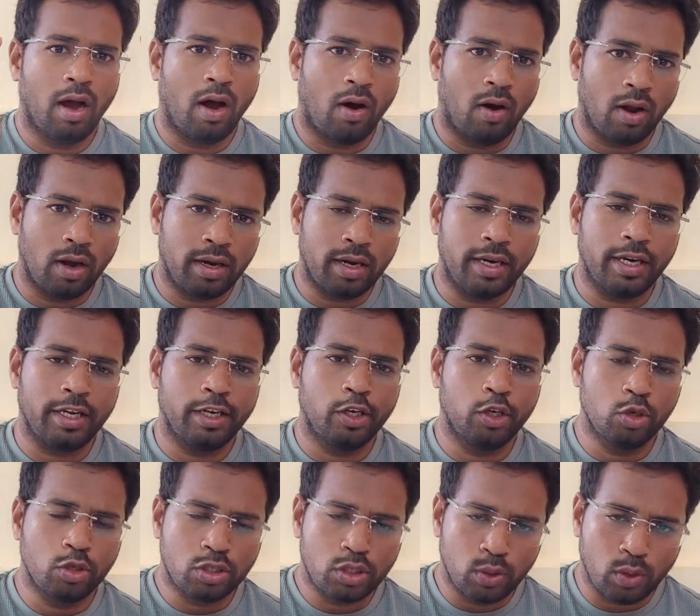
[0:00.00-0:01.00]
already
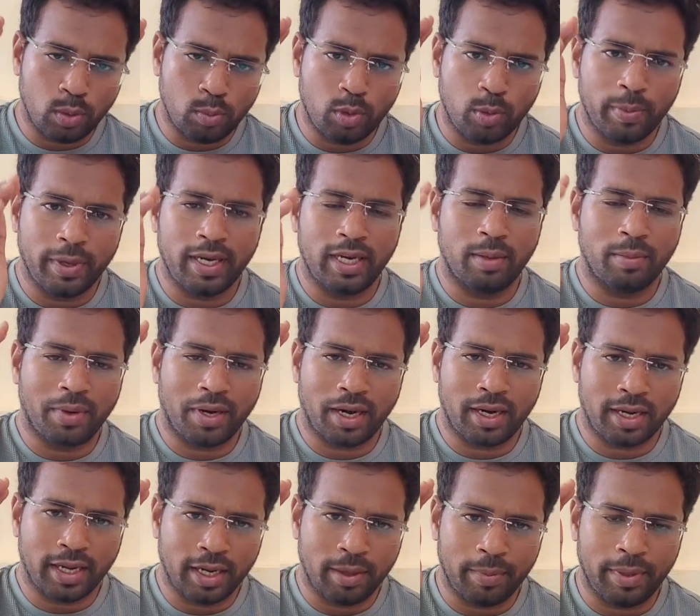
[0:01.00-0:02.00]
used your mobile number
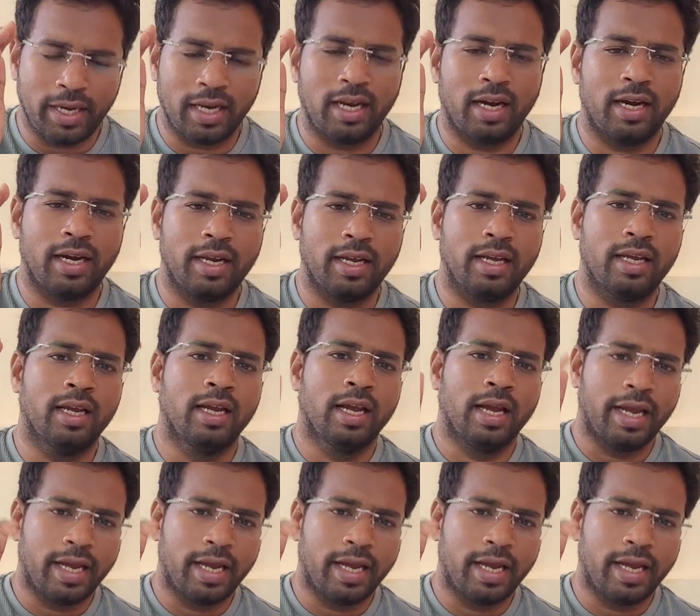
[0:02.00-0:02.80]
and email ID